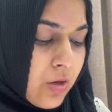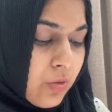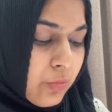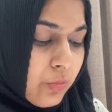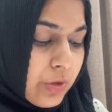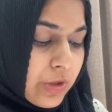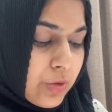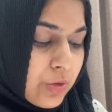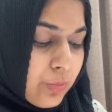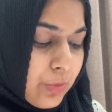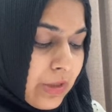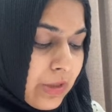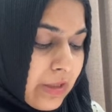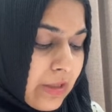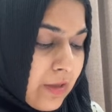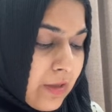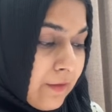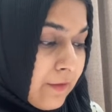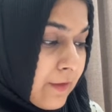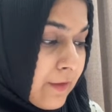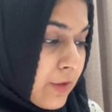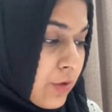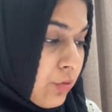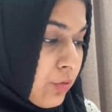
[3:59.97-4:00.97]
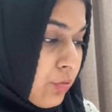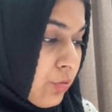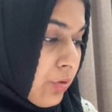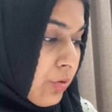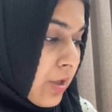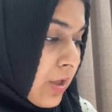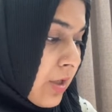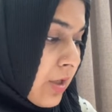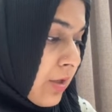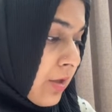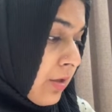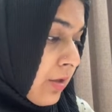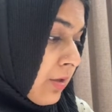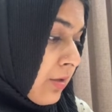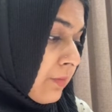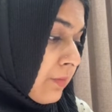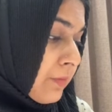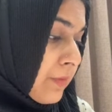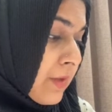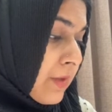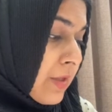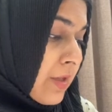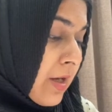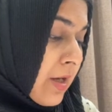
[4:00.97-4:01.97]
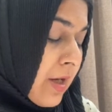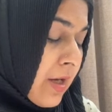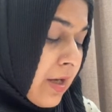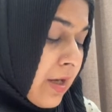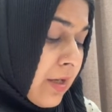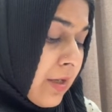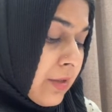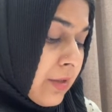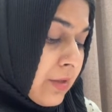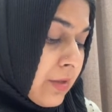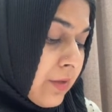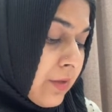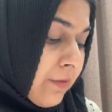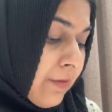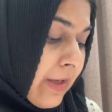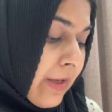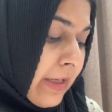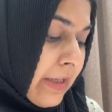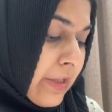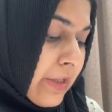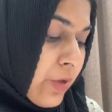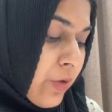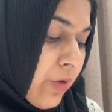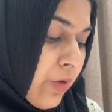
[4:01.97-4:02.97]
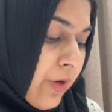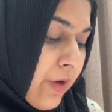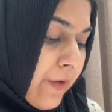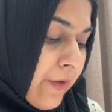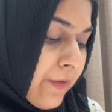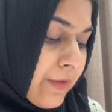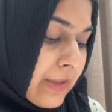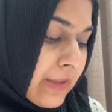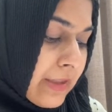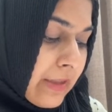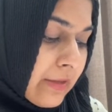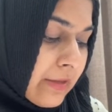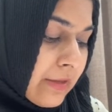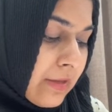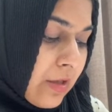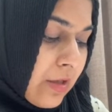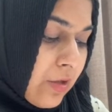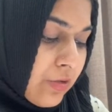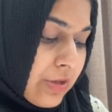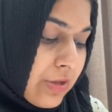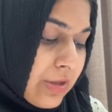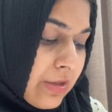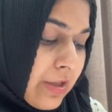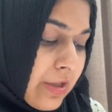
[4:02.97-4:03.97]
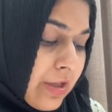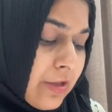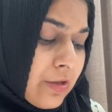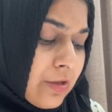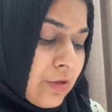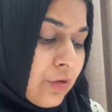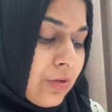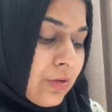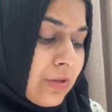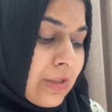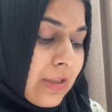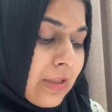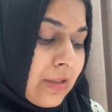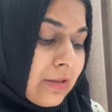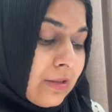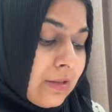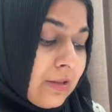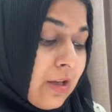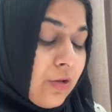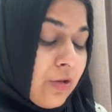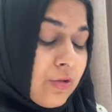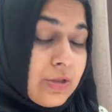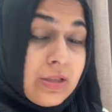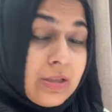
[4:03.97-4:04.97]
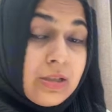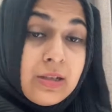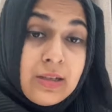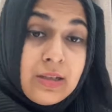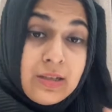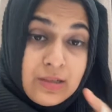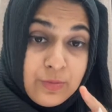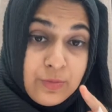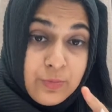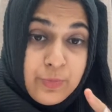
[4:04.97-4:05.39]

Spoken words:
which will give you the value of 6,000 here. So 6,000 is